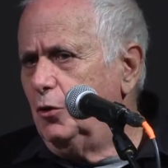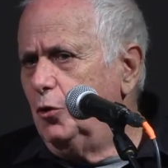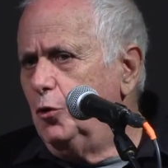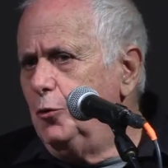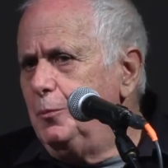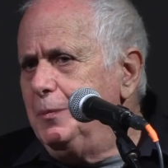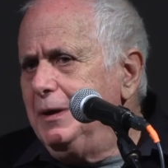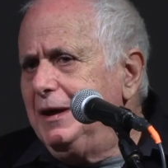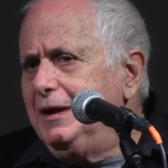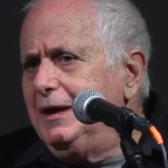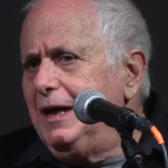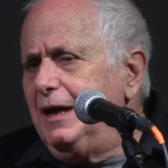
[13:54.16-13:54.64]
who
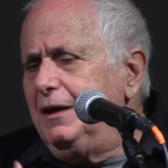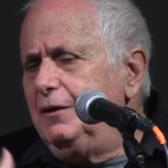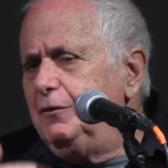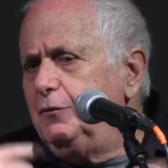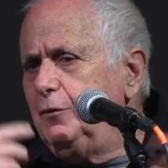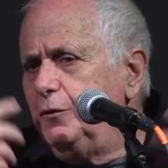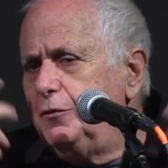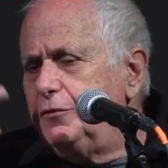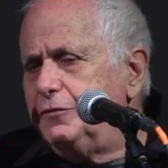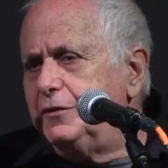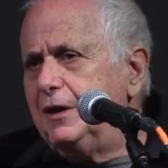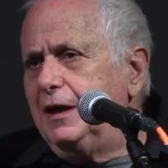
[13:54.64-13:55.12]
began
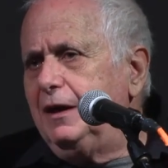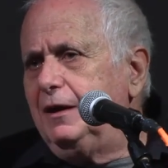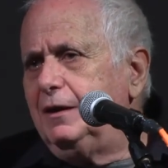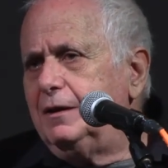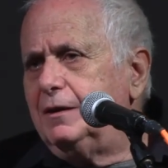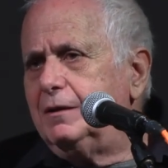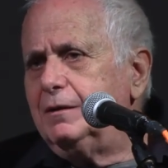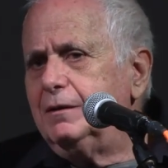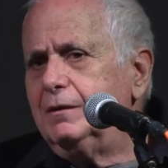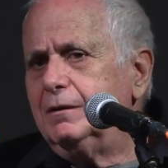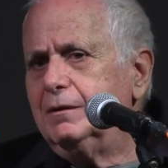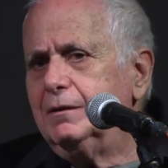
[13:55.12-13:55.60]
to
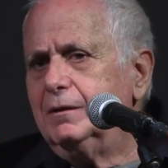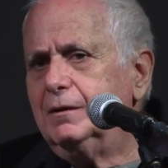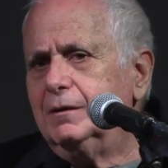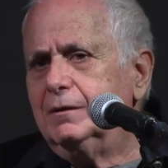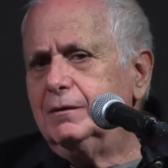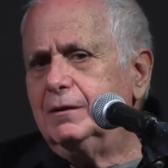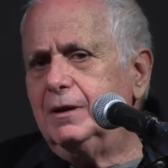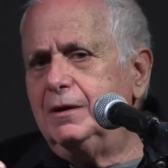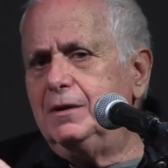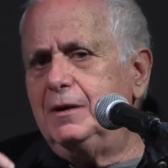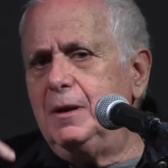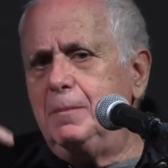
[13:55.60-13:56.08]
think
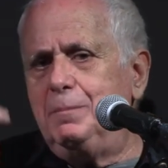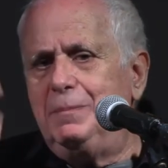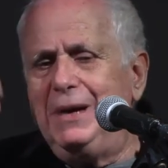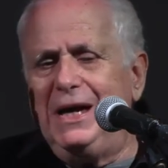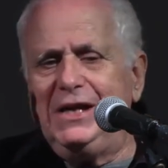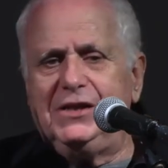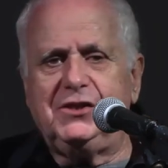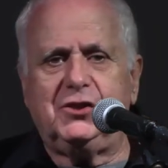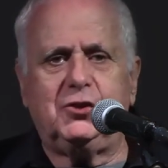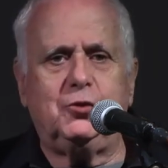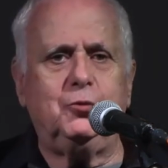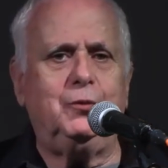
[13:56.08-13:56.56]
that the
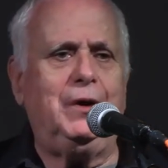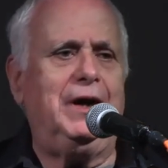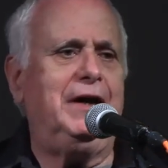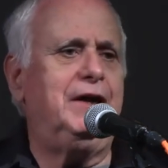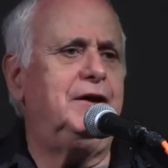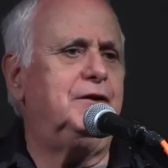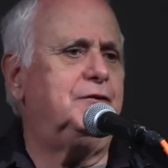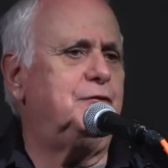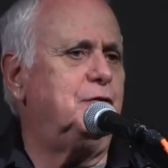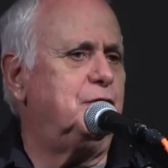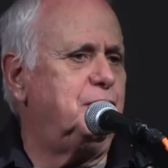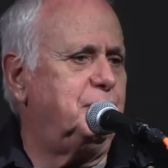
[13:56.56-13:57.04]
best
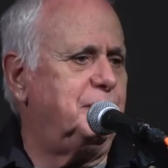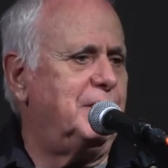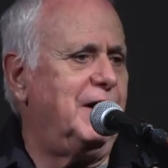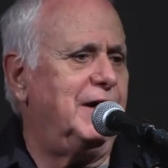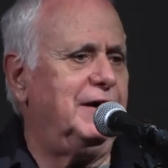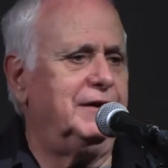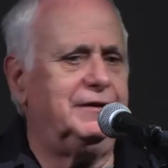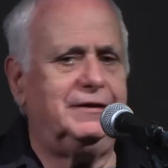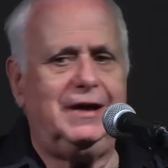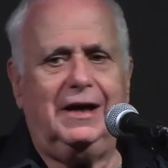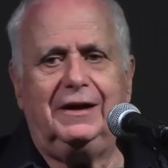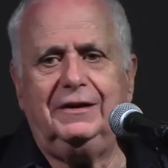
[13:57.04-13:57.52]
way to
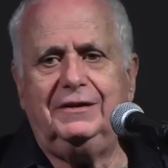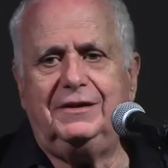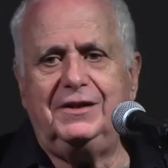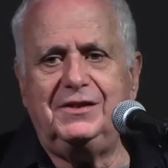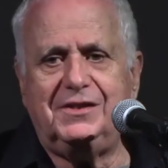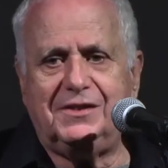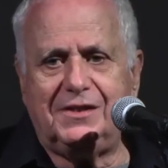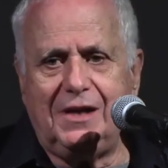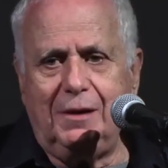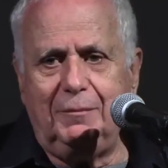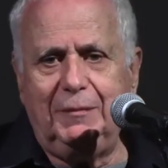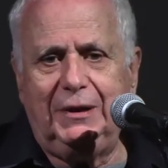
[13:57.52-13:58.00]
fight
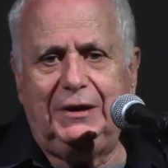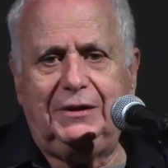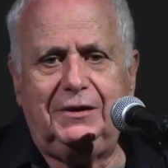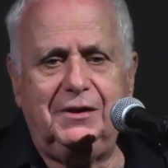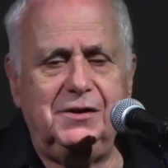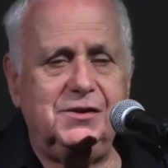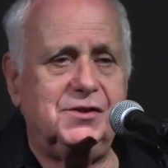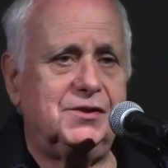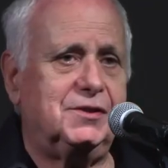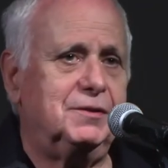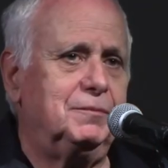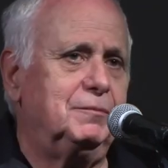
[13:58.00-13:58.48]

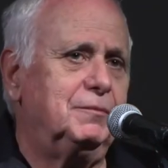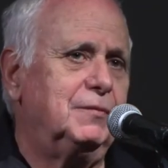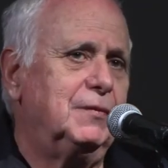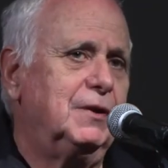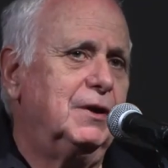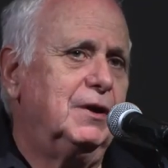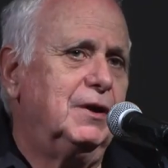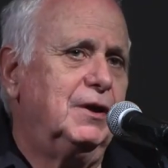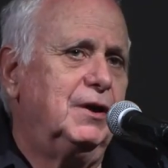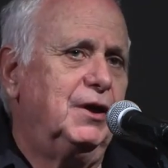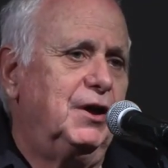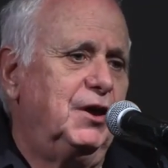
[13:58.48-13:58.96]
anti-Semitism
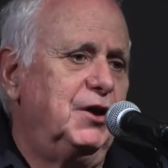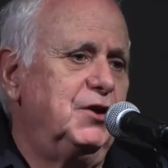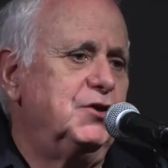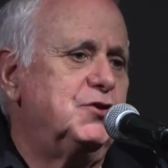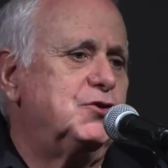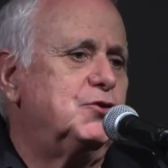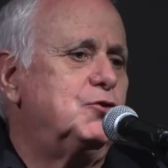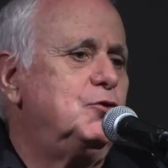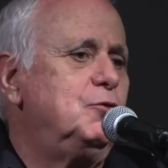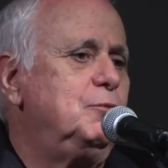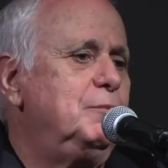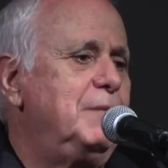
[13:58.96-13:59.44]

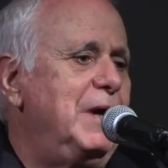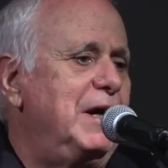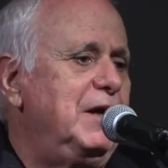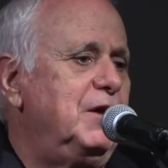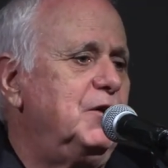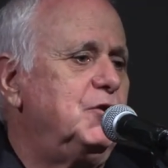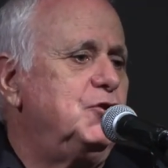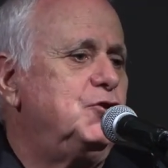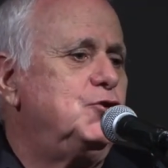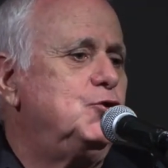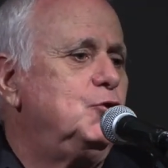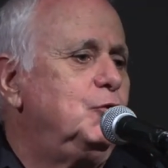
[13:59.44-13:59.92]
is to make